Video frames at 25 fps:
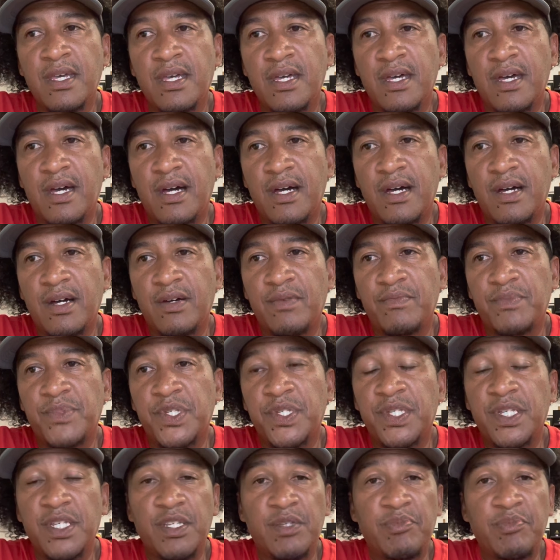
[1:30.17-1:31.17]
to
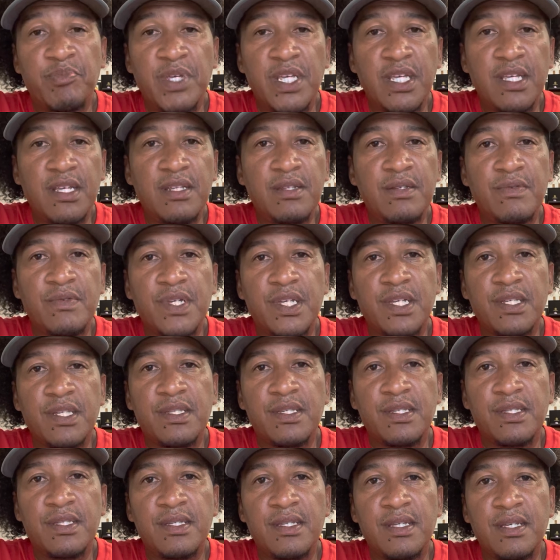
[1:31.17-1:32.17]
see speed, we get
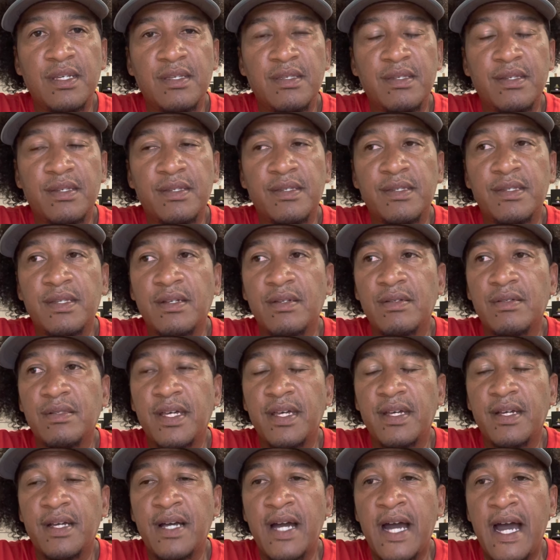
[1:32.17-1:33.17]
to see the single
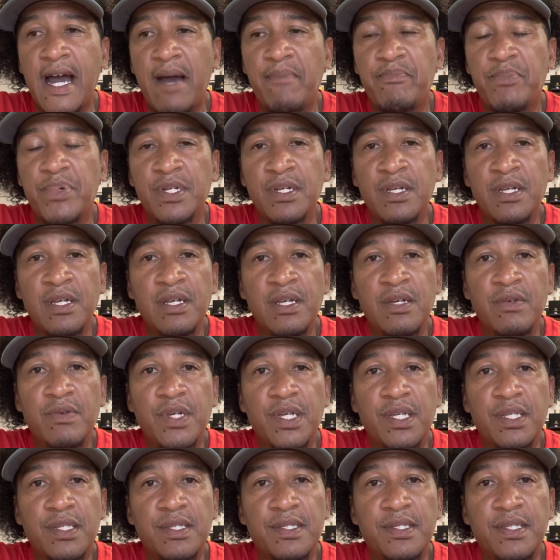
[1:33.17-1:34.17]
leg hop, we
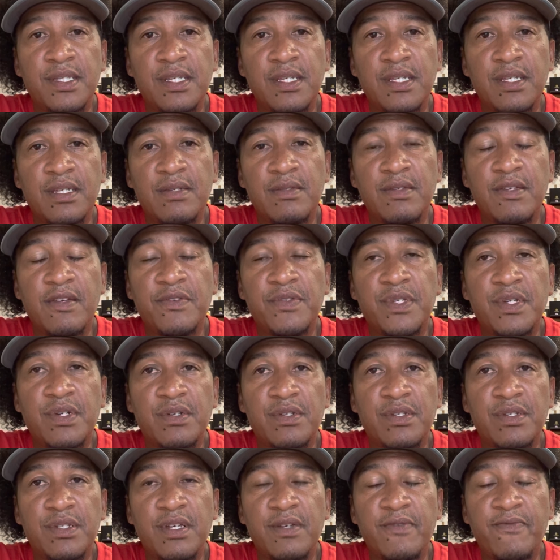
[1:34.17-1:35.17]
get to see, is there
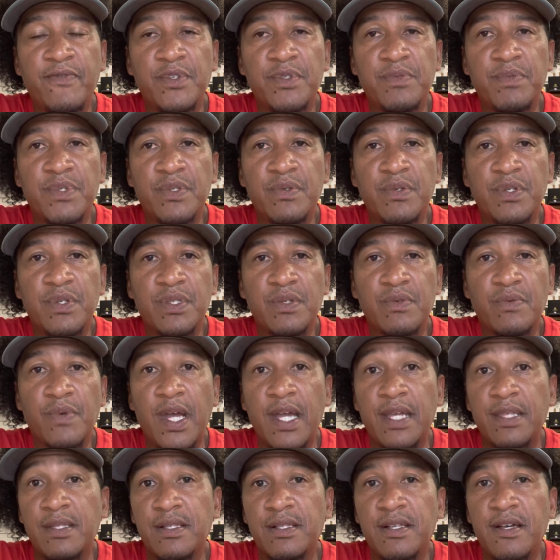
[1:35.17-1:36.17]
a difference between the
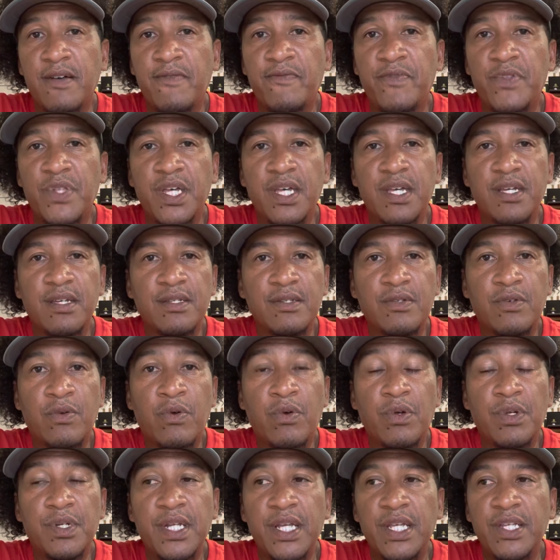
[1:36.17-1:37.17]
right and the left leg,
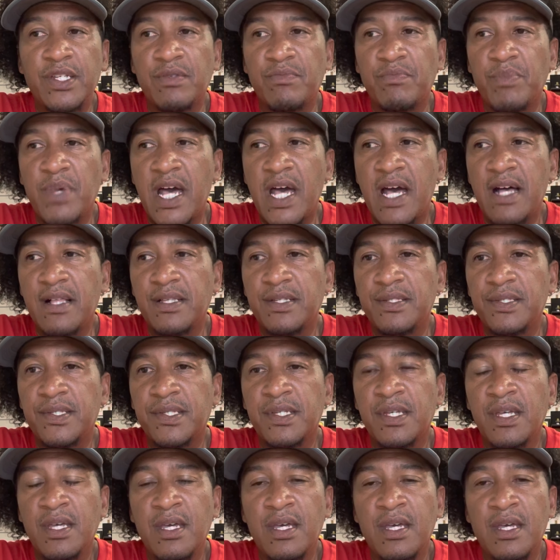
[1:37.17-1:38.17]
coordination,
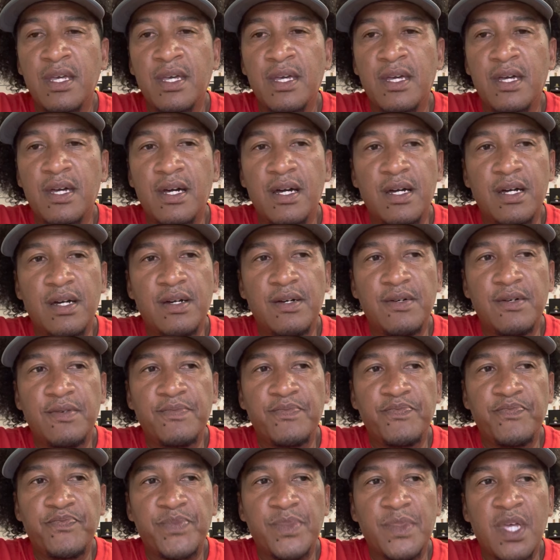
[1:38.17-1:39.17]
balance,
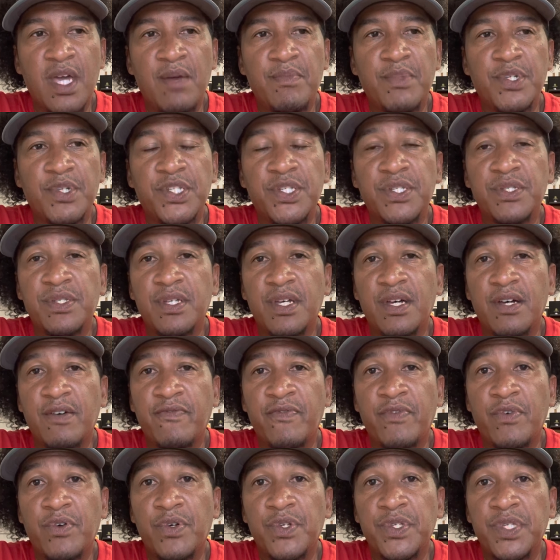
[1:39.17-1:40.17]
how much
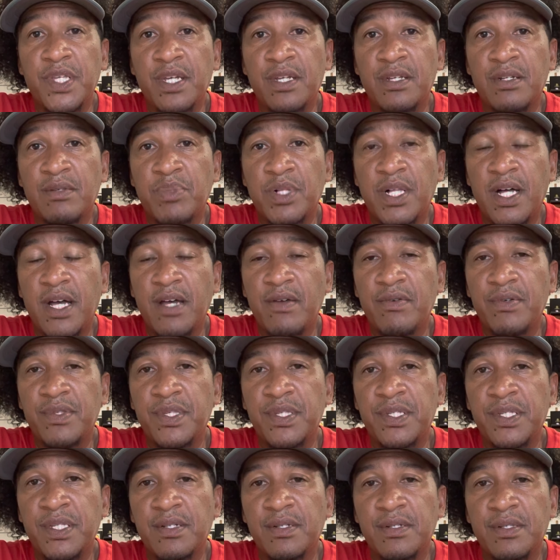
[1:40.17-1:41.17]
force they can apply with the
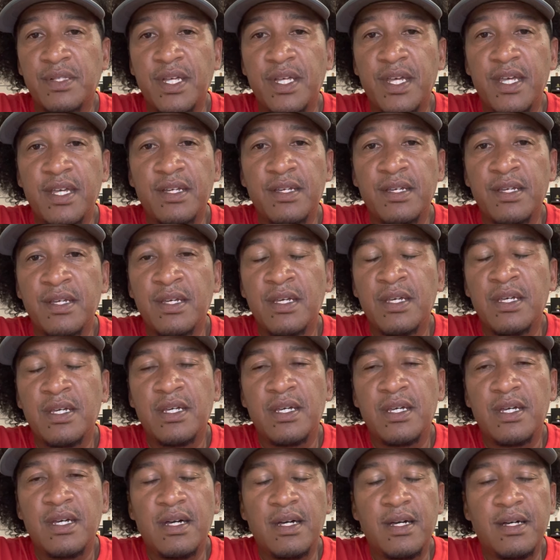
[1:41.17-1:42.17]
single leg,
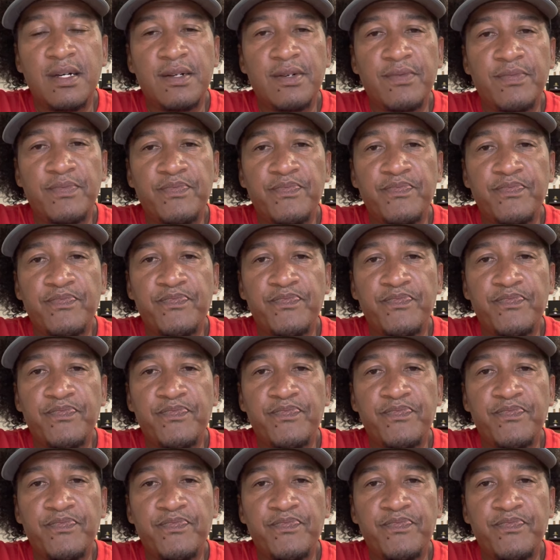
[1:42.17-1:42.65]
and